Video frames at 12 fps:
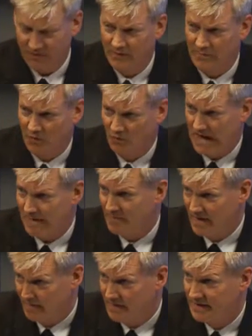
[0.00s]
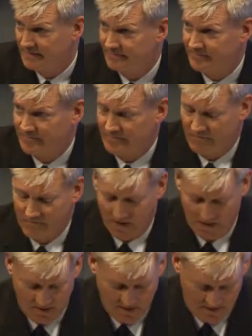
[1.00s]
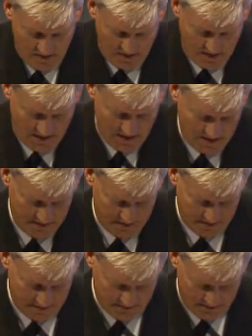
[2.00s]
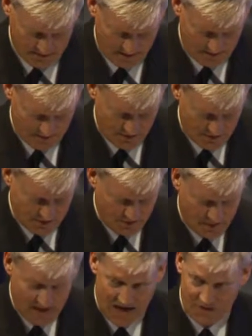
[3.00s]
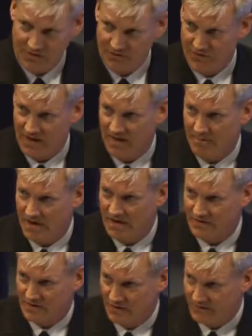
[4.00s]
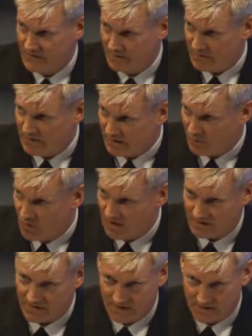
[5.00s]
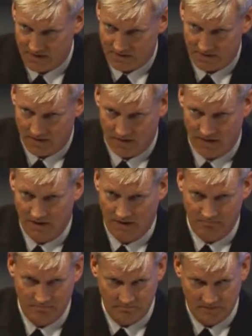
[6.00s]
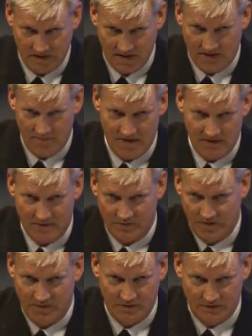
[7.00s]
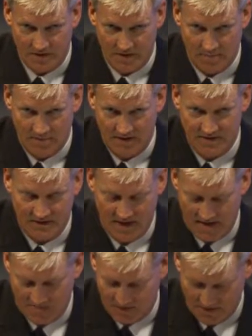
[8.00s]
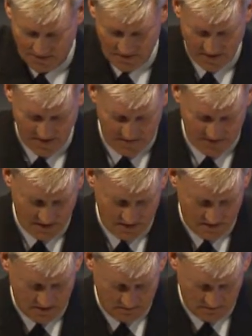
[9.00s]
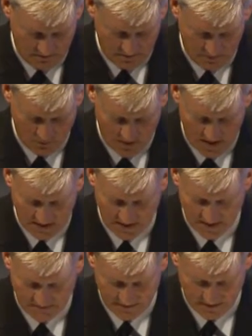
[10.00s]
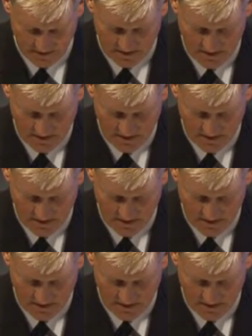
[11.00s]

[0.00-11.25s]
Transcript: from the wrap-up. And there's also a Nationals game on, so if anybody wants to just kind of hit the metro, there's a couple of stops over to the Navy Yard over where I live, and